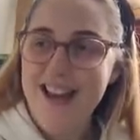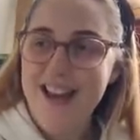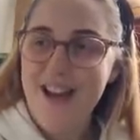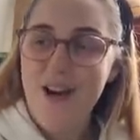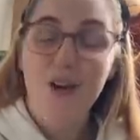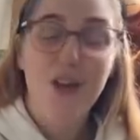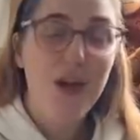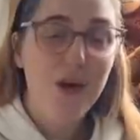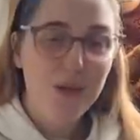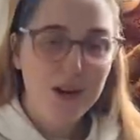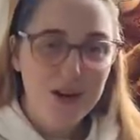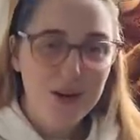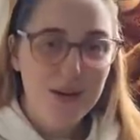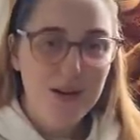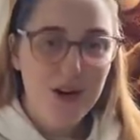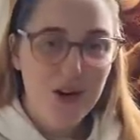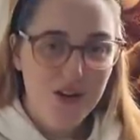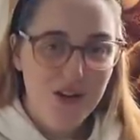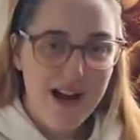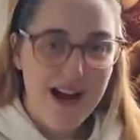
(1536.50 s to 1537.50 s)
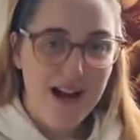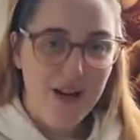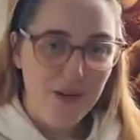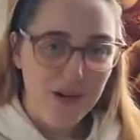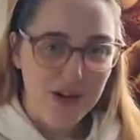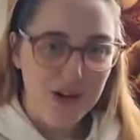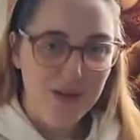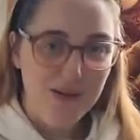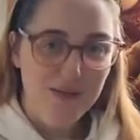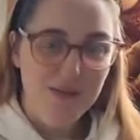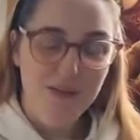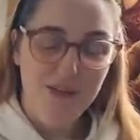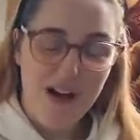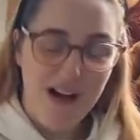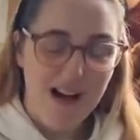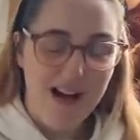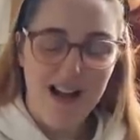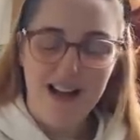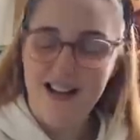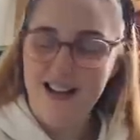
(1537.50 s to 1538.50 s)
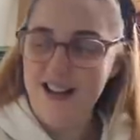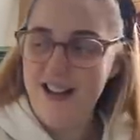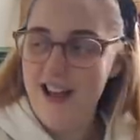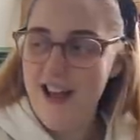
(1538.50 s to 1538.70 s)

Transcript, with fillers: Although we're doing all right, we're doing fine.